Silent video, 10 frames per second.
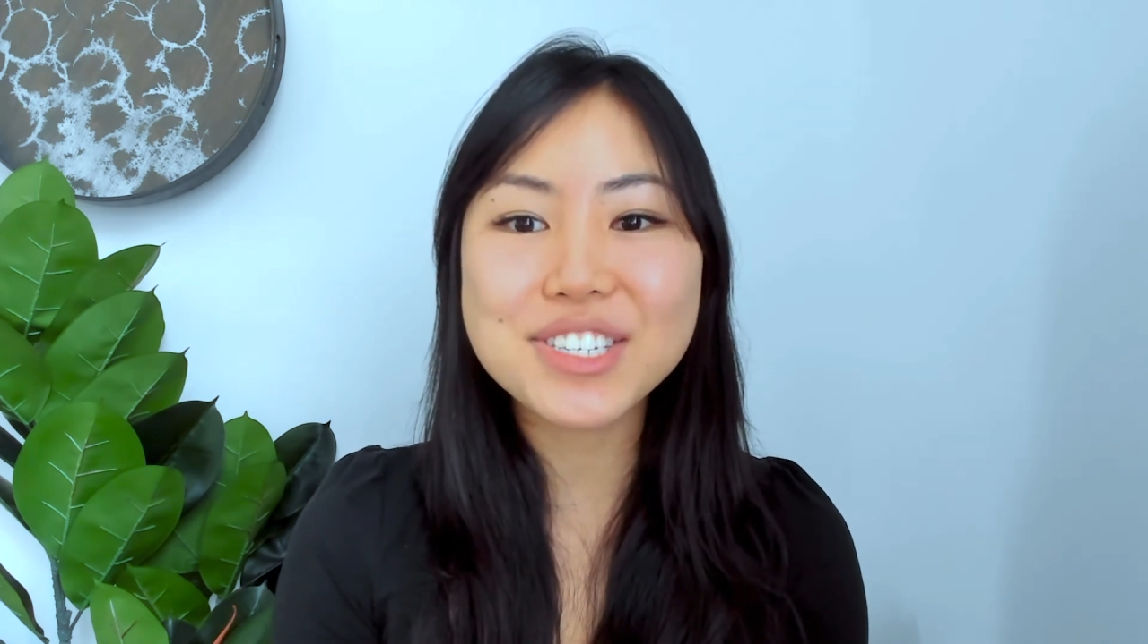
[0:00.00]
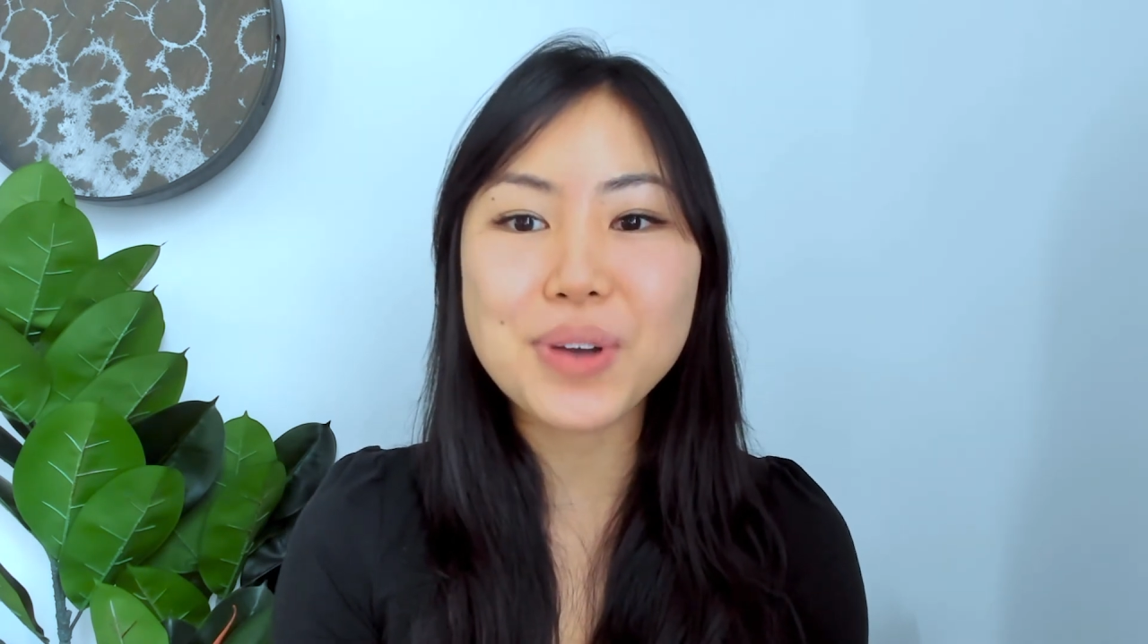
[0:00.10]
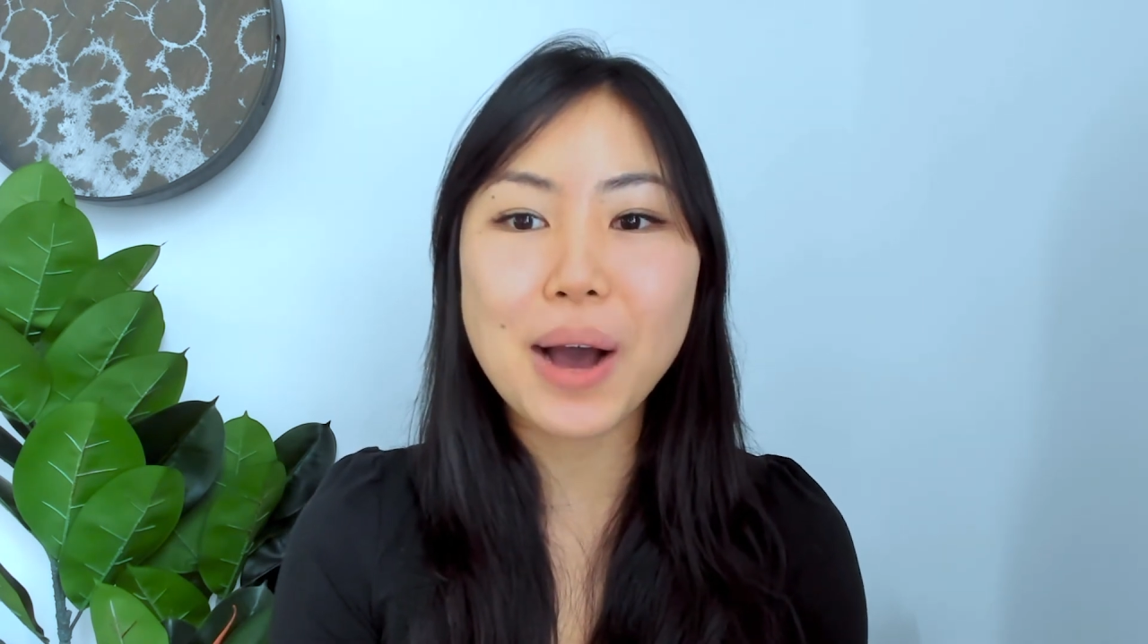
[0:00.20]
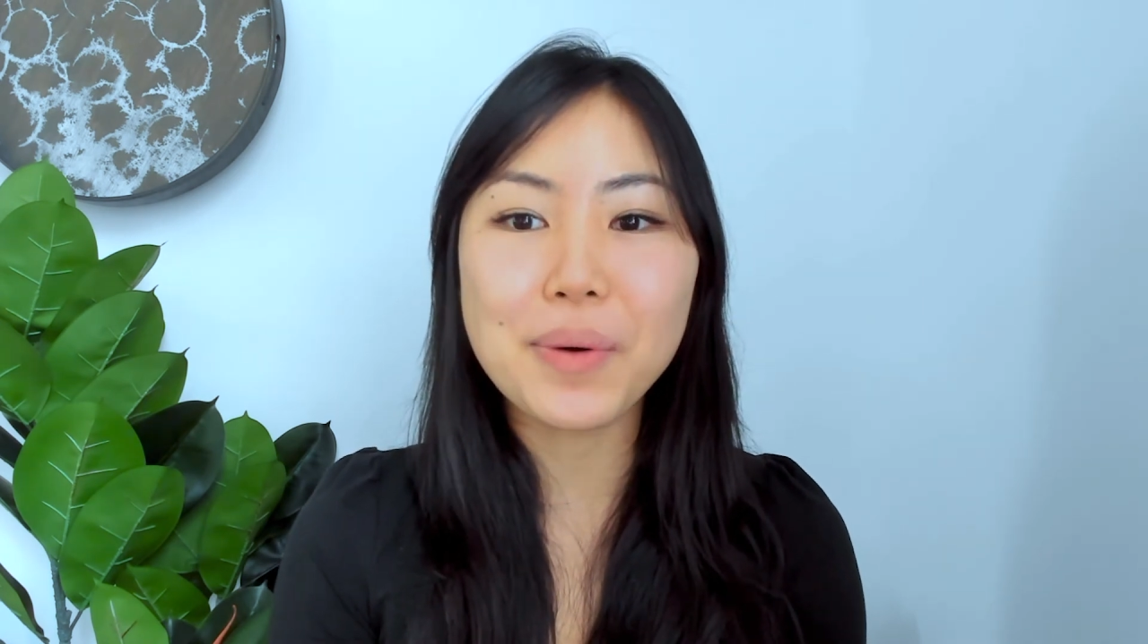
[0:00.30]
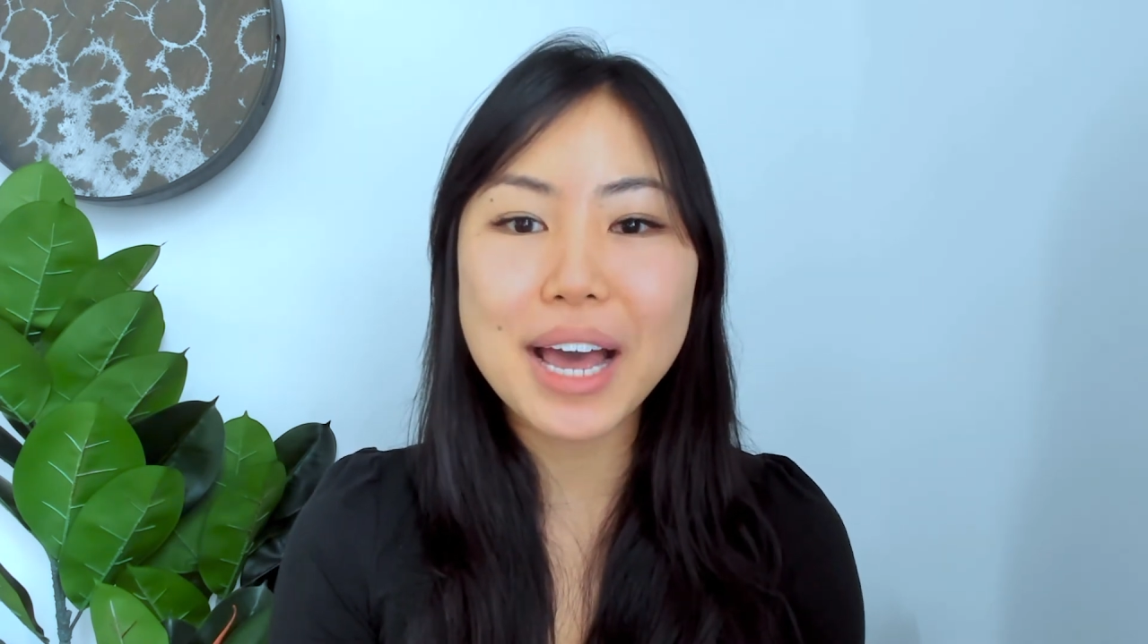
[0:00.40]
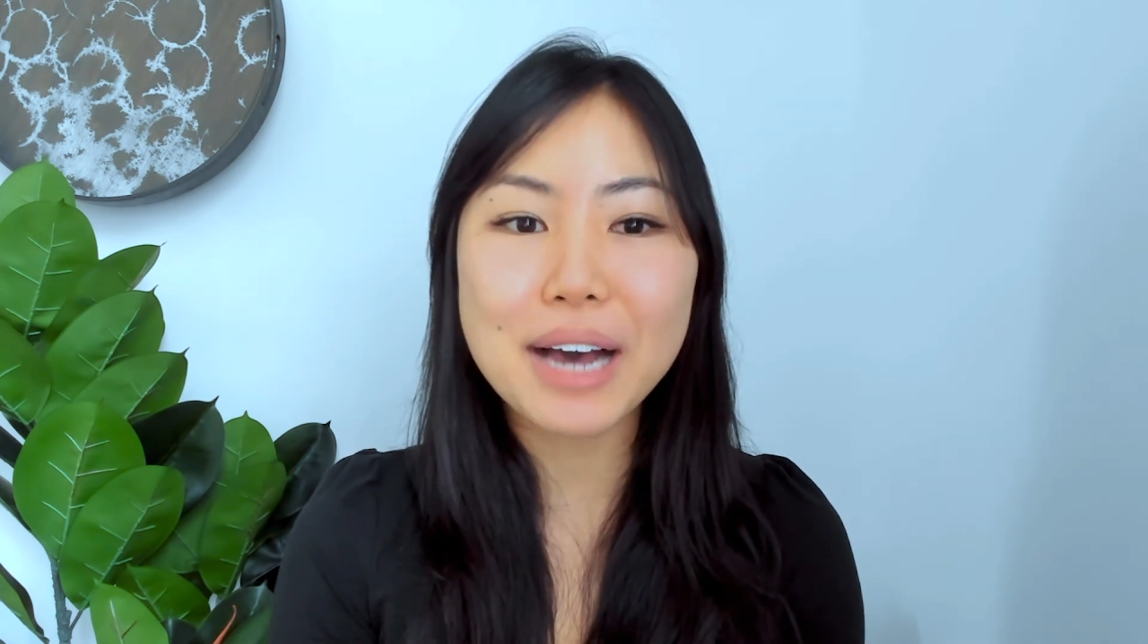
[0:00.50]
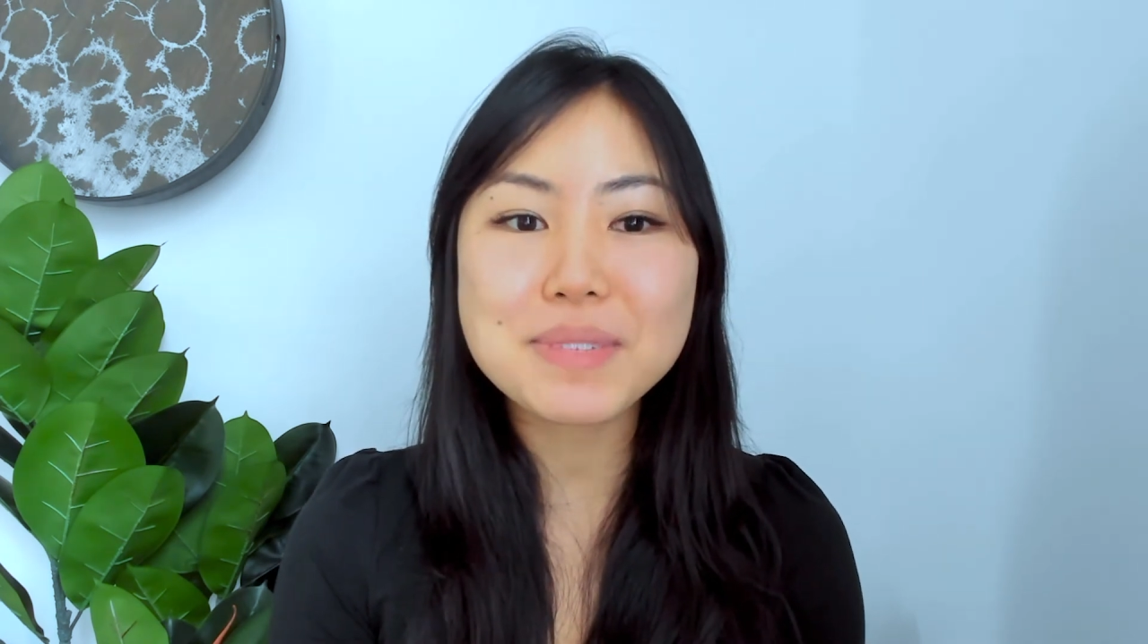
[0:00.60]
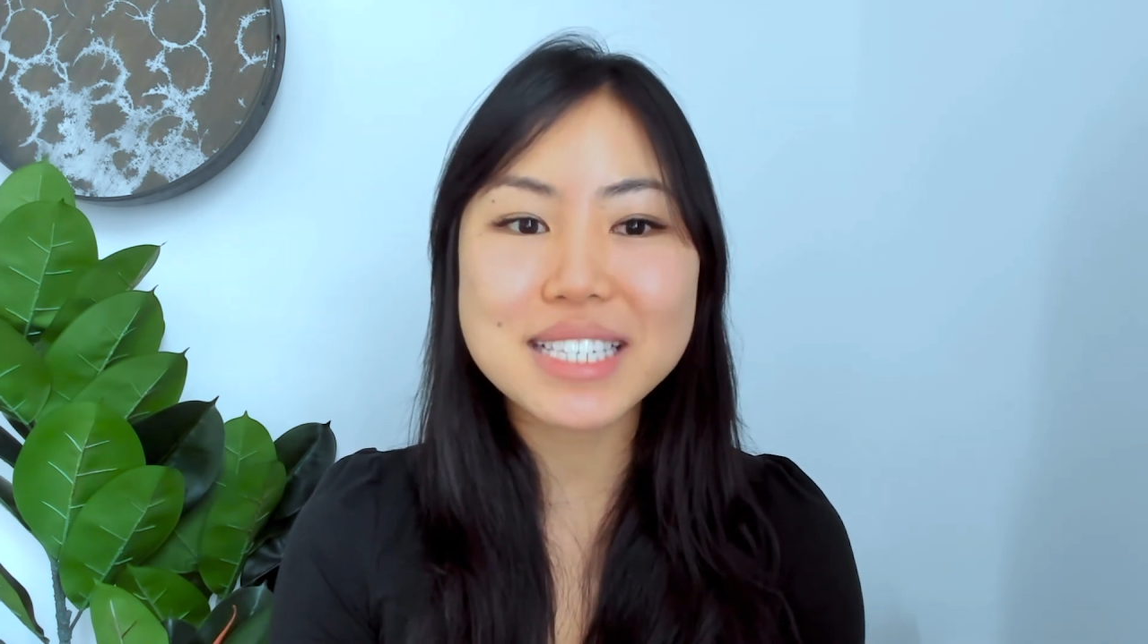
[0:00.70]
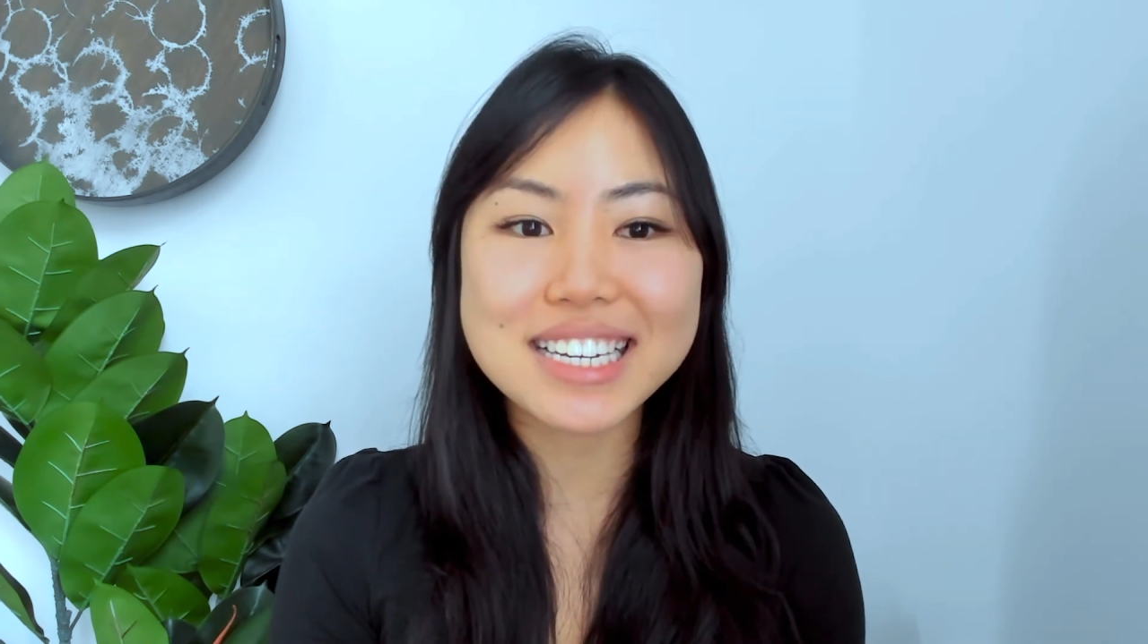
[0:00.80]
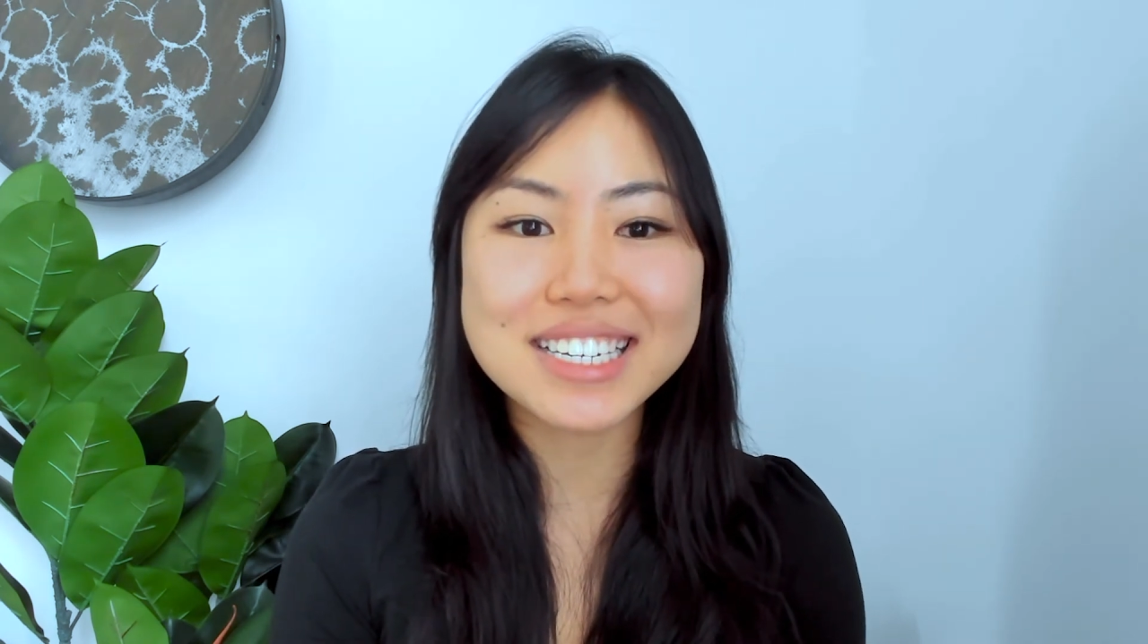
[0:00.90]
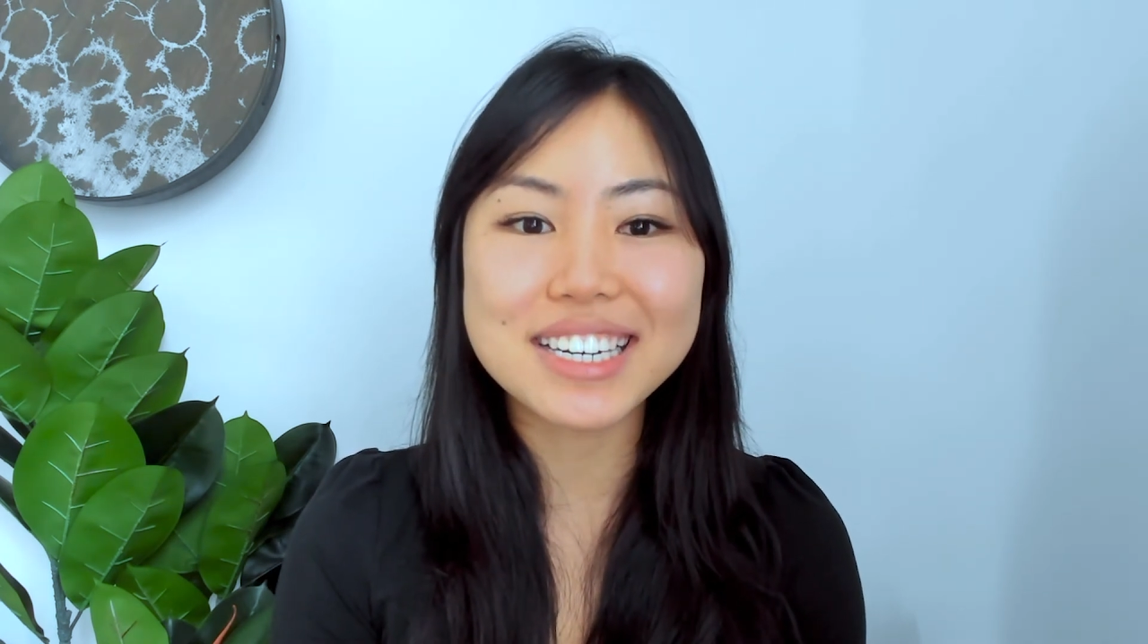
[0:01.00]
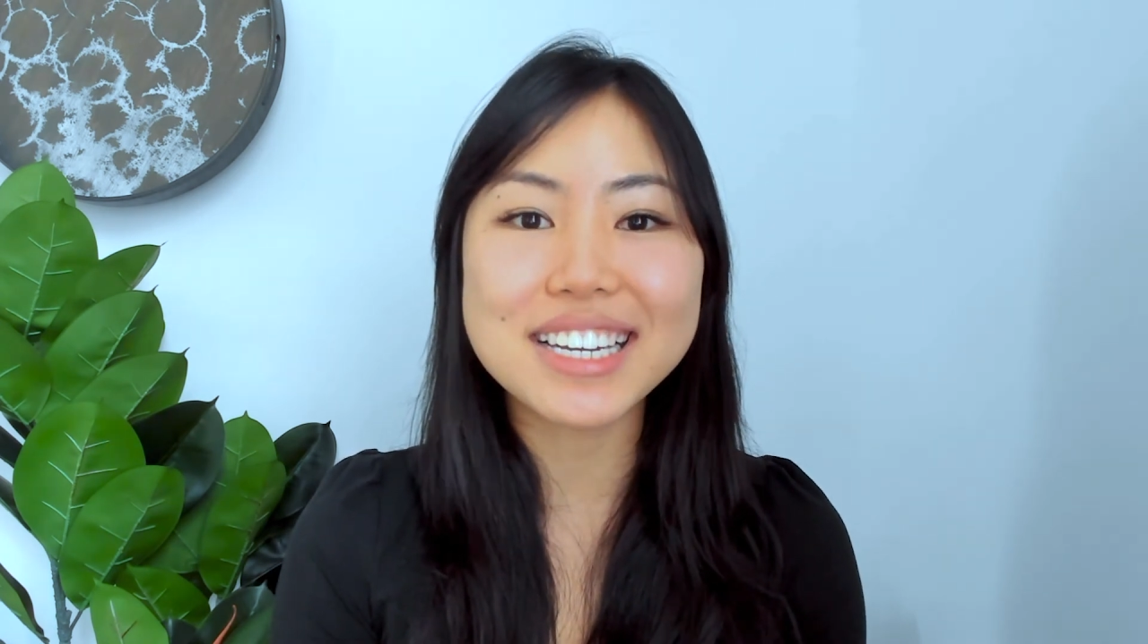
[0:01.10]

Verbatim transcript: to our Help Center